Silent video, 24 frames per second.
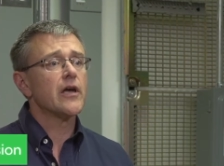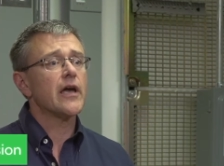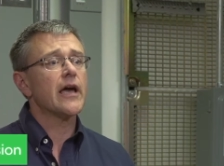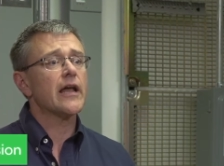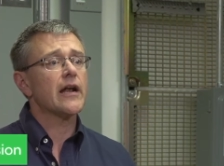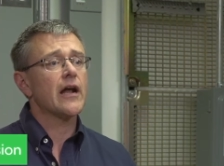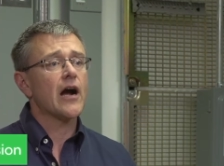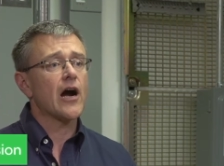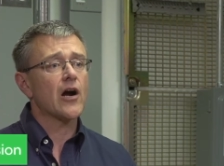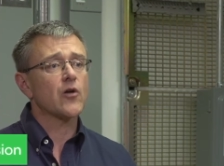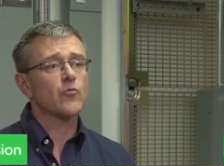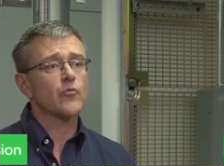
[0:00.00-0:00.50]

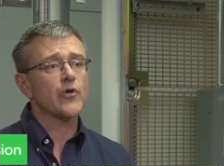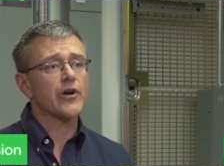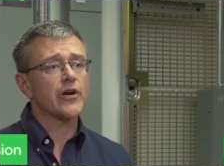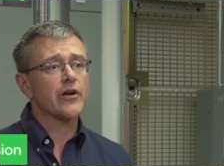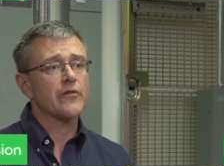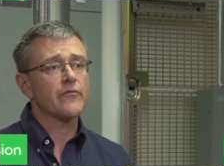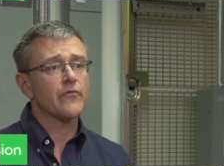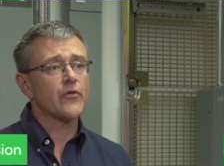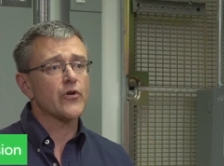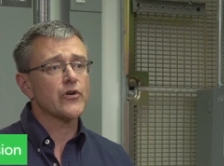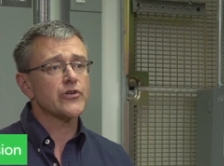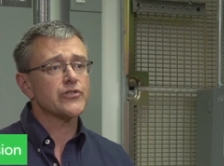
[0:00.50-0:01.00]
and hardware
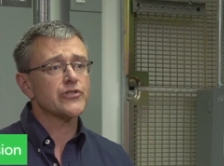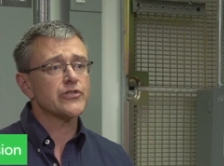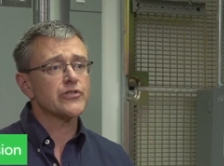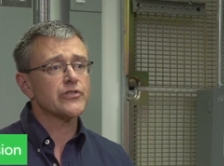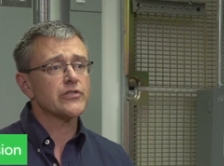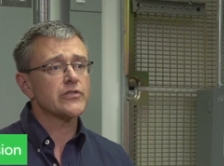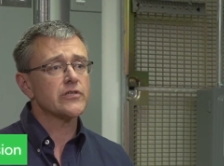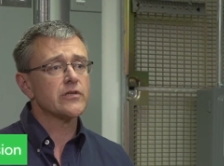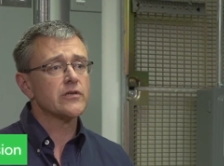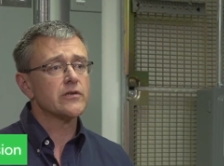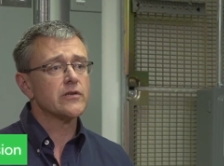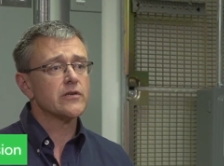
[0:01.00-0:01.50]

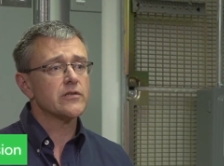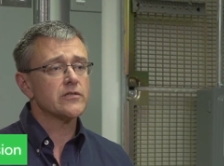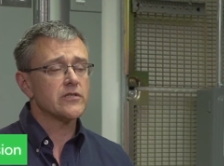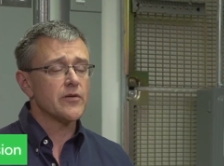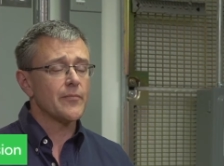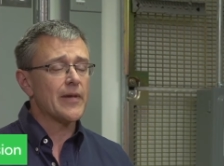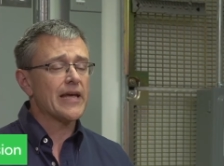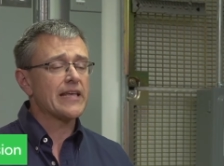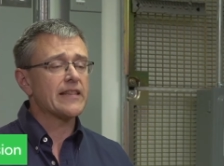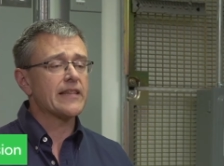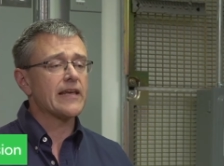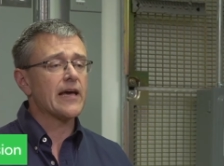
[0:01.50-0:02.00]
conversions
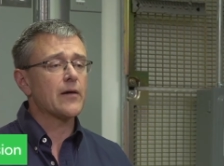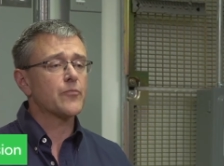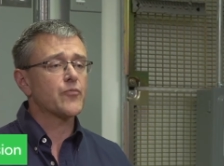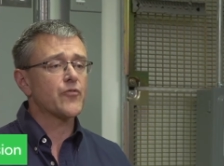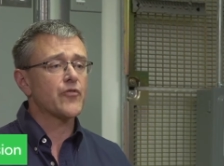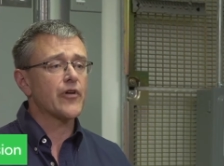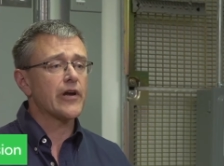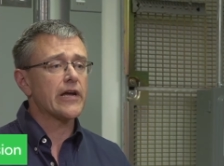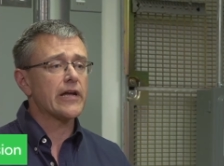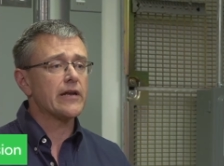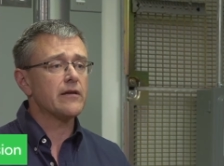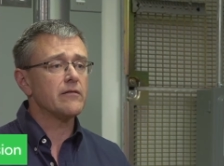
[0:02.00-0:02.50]
to make the
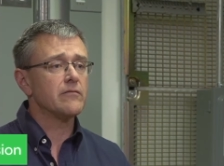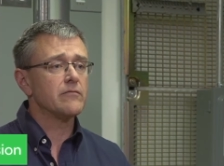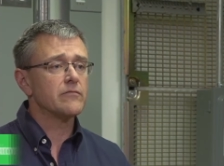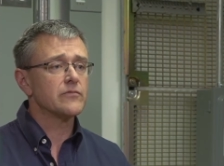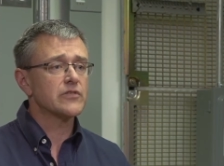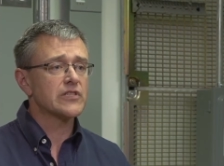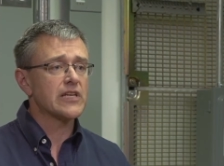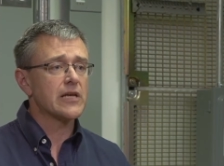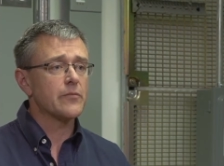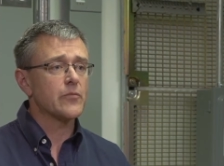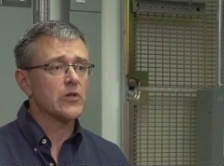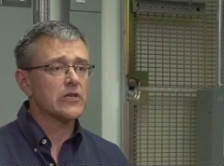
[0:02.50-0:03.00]
upgrade
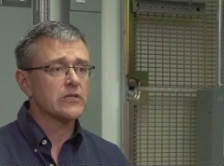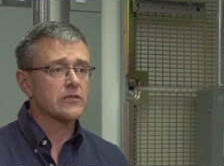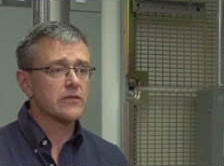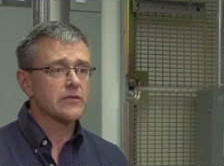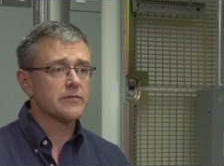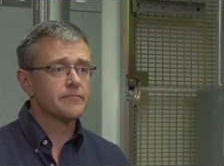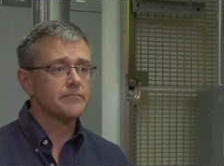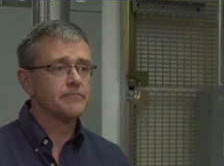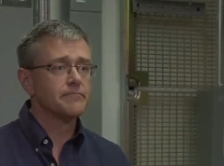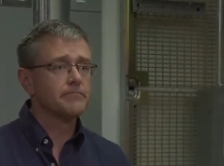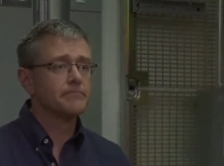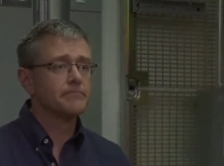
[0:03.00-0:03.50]
seamless.